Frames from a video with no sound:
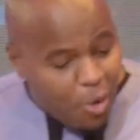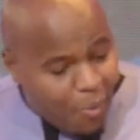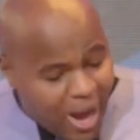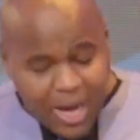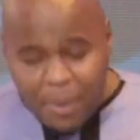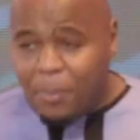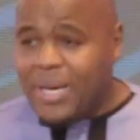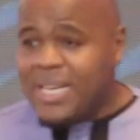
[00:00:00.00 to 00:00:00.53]

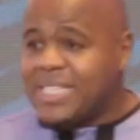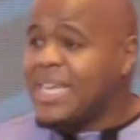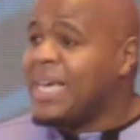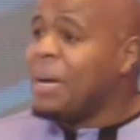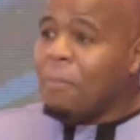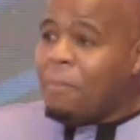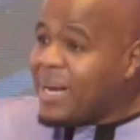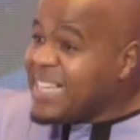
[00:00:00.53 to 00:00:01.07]
workplace.
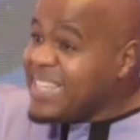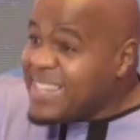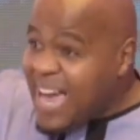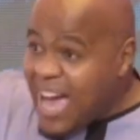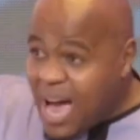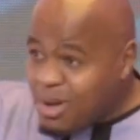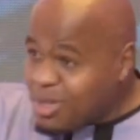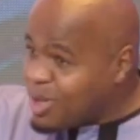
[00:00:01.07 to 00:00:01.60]
But in the
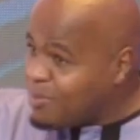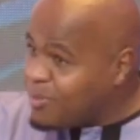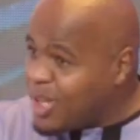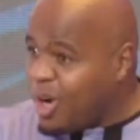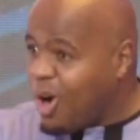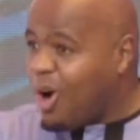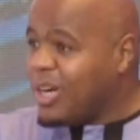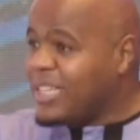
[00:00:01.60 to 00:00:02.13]
house of the
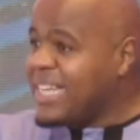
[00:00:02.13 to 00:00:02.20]
Lord,